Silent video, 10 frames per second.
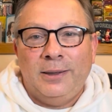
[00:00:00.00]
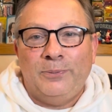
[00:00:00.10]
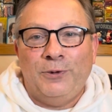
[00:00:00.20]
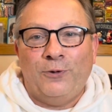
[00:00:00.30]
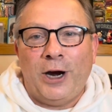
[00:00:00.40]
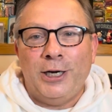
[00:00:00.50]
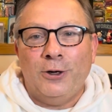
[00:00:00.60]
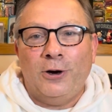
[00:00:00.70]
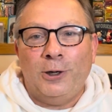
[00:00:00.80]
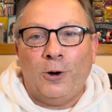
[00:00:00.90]
before I
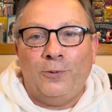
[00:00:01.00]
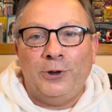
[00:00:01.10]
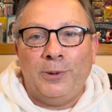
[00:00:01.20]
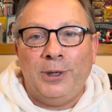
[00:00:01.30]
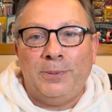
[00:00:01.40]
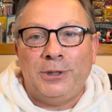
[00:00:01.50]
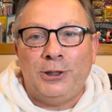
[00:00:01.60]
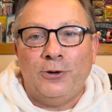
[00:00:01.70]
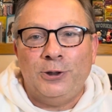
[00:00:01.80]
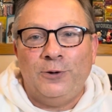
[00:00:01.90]
know it, hopefully I'll be up to
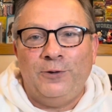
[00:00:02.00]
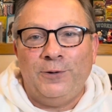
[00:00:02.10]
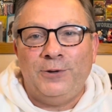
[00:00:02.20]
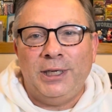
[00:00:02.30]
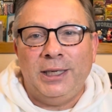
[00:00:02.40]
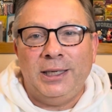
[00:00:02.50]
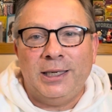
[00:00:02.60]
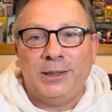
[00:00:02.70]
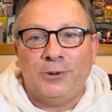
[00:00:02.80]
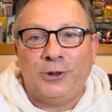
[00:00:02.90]
250
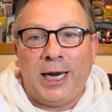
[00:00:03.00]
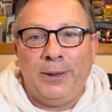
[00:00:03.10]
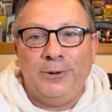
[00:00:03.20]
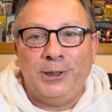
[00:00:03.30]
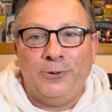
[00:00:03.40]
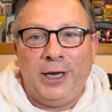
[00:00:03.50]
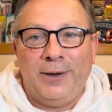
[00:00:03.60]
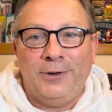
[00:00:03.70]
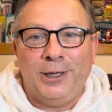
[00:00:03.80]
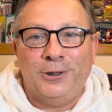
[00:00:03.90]
subscribers and we'll have
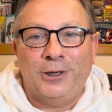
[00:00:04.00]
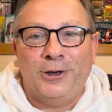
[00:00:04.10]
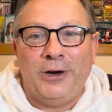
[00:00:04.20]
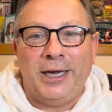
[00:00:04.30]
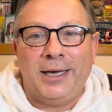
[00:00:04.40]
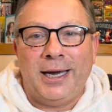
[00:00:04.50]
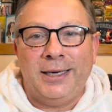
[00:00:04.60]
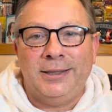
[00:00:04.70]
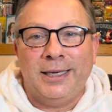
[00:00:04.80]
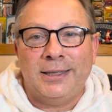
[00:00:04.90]
another great
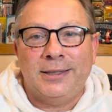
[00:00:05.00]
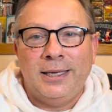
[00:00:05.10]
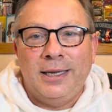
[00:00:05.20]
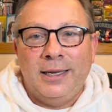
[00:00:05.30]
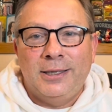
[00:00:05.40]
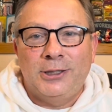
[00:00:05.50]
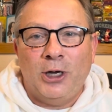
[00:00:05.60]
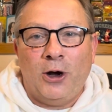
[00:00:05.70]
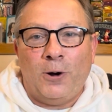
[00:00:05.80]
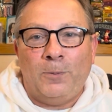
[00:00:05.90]
contest.
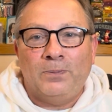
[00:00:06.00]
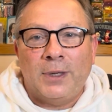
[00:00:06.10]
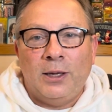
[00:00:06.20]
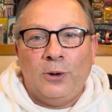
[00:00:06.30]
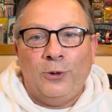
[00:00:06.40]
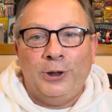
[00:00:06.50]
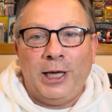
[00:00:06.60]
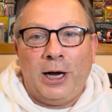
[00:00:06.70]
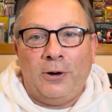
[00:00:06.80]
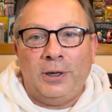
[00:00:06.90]
So
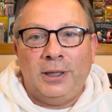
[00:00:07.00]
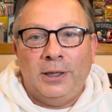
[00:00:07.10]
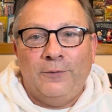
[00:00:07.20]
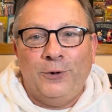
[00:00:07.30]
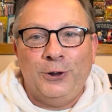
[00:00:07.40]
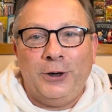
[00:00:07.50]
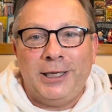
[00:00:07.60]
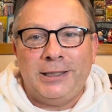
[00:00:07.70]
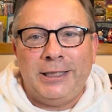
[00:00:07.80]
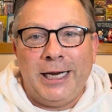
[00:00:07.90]
without further
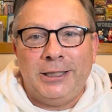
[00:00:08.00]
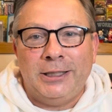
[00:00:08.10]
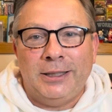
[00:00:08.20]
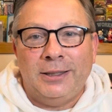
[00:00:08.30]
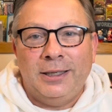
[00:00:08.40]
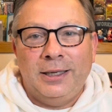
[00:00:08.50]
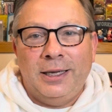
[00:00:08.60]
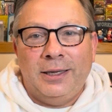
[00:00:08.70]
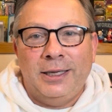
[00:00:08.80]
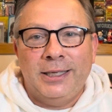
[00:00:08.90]
hesitation,
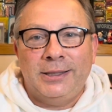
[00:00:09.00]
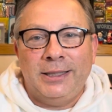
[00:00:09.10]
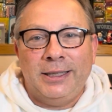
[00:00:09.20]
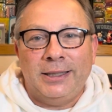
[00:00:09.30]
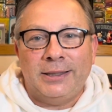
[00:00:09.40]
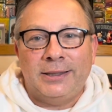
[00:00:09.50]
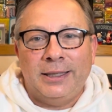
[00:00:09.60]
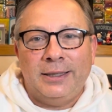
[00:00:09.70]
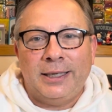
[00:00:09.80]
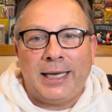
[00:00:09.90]
this is
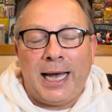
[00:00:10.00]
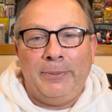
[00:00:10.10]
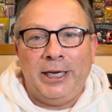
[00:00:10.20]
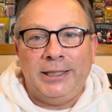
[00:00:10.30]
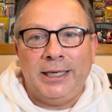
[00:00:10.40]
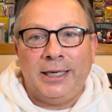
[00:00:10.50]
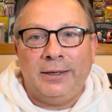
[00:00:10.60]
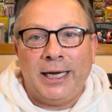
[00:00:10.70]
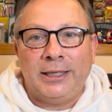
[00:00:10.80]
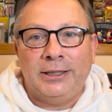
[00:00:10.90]
the commenting
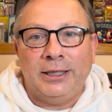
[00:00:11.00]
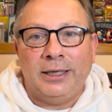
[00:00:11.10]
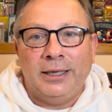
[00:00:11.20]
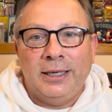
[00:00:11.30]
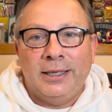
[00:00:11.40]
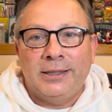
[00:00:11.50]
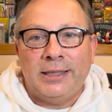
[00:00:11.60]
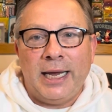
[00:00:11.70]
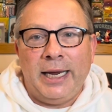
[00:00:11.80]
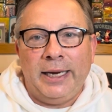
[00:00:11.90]
collector
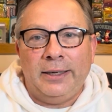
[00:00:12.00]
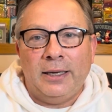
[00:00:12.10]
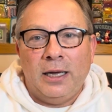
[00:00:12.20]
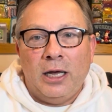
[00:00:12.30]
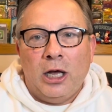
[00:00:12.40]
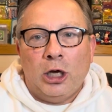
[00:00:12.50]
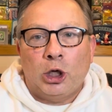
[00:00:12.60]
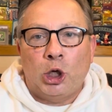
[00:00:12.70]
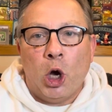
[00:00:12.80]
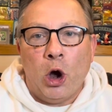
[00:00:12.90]
saying,
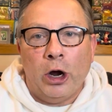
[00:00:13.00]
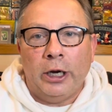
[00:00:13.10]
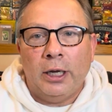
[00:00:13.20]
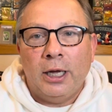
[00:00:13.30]
good